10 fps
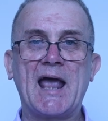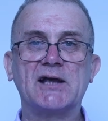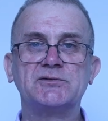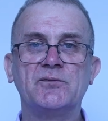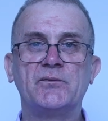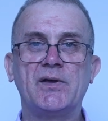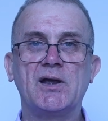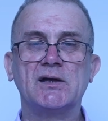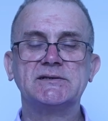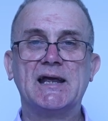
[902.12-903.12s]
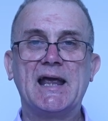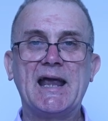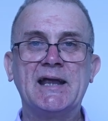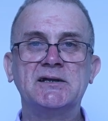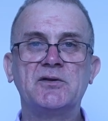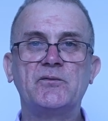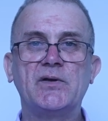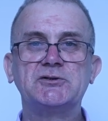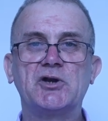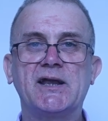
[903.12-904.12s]
action figures
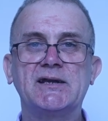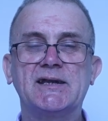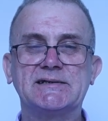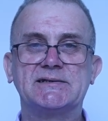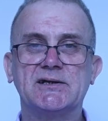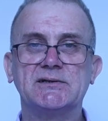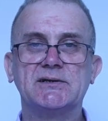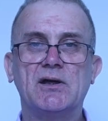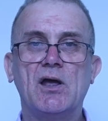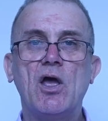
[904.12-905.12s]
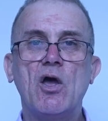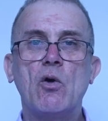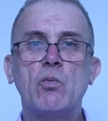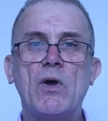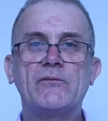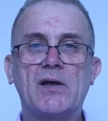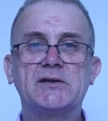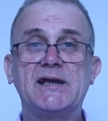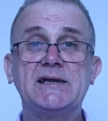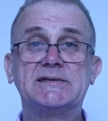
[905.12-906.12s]
individually listed,
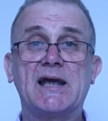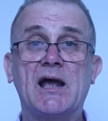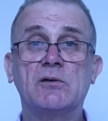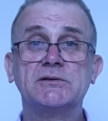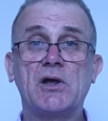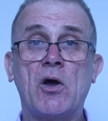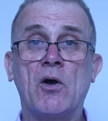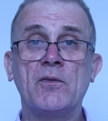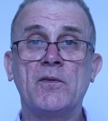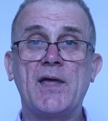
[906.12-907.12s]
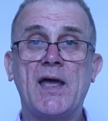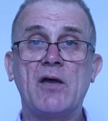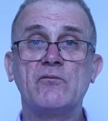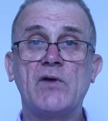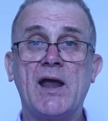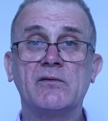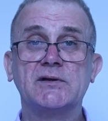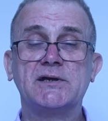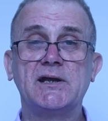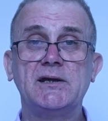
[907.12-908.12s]
with details on their
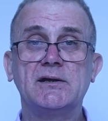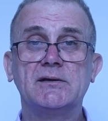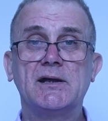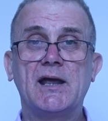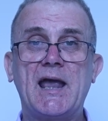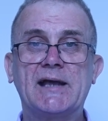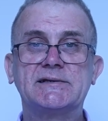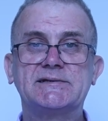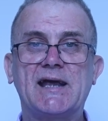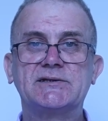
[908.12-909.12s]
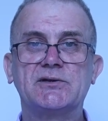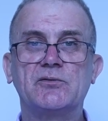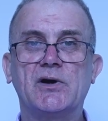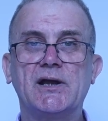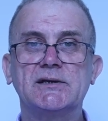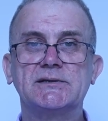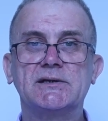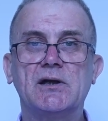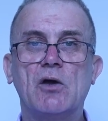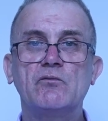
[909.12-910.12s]
rarity, accessories,
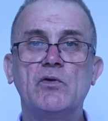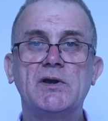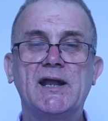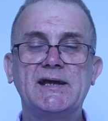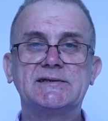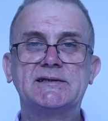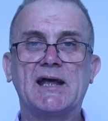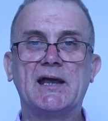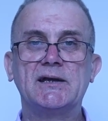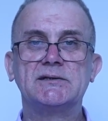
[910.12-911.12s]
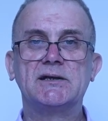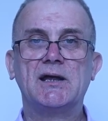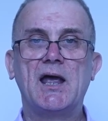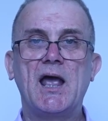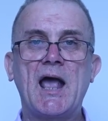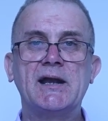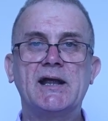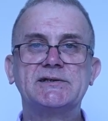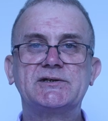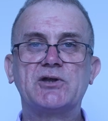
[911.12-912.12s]
release date, and
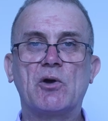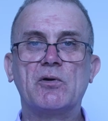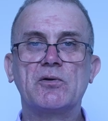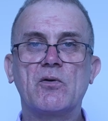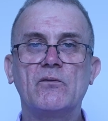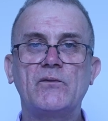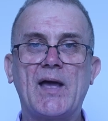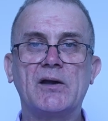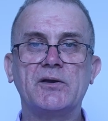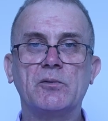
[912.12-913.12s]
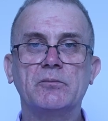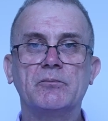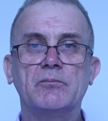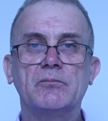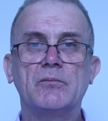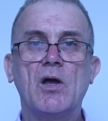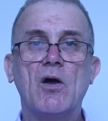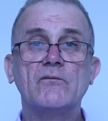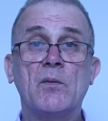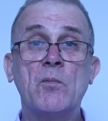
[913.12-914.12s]
historical value.
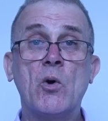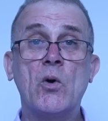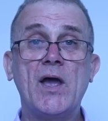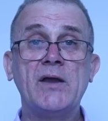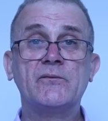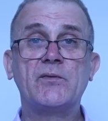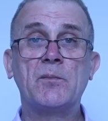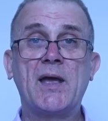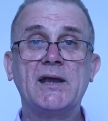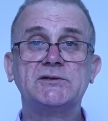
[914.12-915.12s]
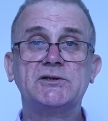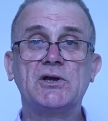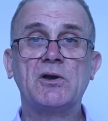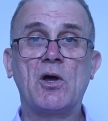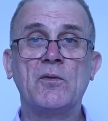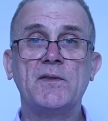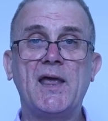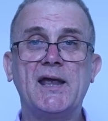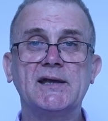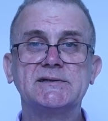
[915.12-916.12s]
For more information on
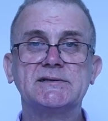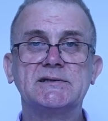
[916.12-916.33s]
this,